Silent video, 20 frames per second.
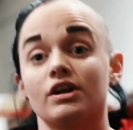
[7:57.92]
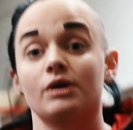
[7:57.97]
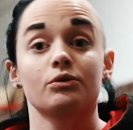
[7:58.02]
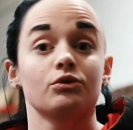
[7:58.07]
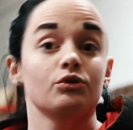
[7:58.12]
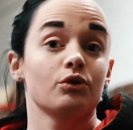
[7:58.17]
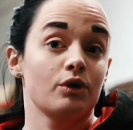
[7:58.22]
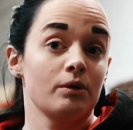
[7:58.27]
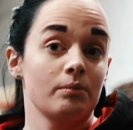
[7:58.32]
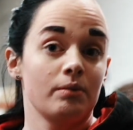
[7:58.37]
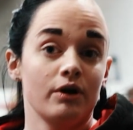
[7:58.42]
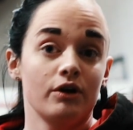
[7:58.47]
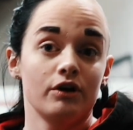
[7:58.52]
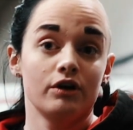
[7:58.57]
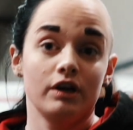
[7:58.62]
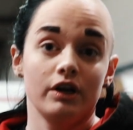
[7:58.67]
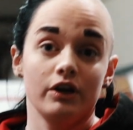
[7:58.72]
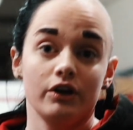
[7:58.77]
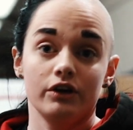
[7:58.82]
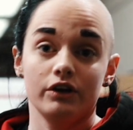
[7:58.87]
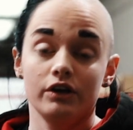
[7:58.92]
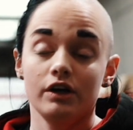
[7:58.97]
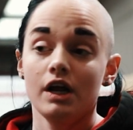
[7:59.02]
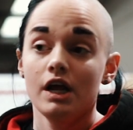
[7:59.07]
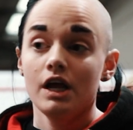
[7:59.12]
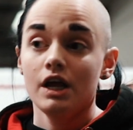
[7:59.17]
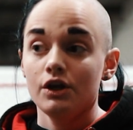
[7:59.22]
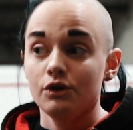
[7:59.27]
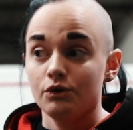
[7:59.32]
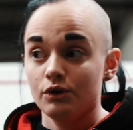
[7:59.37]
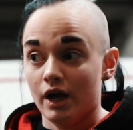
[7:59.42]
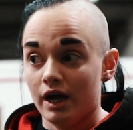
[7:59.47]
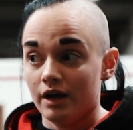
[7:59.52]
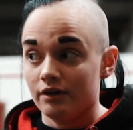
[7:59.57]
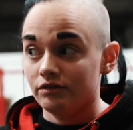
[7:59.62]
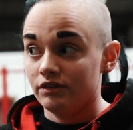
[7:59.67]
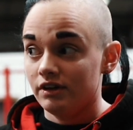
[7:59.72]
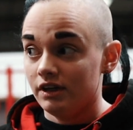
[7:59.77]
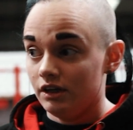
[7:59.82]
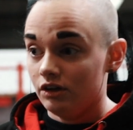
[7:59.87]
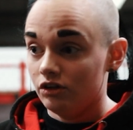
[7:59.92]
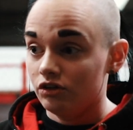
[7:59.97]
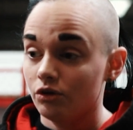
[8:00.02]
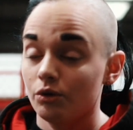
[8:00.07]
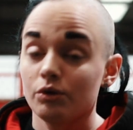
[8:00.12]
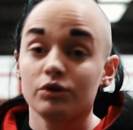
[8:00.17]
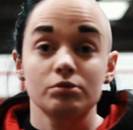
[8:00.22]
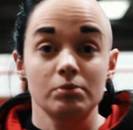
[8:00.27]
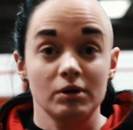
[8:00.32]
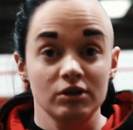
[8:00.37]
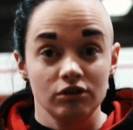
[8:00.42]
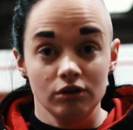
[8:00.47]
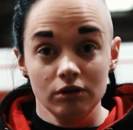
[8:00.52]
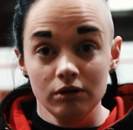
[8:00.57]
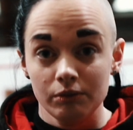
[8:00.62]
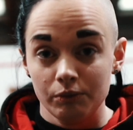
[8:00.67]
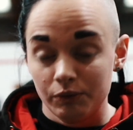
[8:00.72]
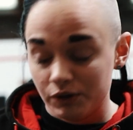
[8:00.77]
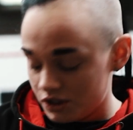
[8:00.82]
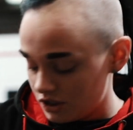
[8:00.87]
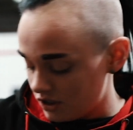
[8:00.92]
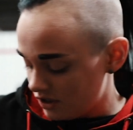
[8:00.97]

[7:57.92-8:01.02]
was talking about earlier. You have the psoas muscle, which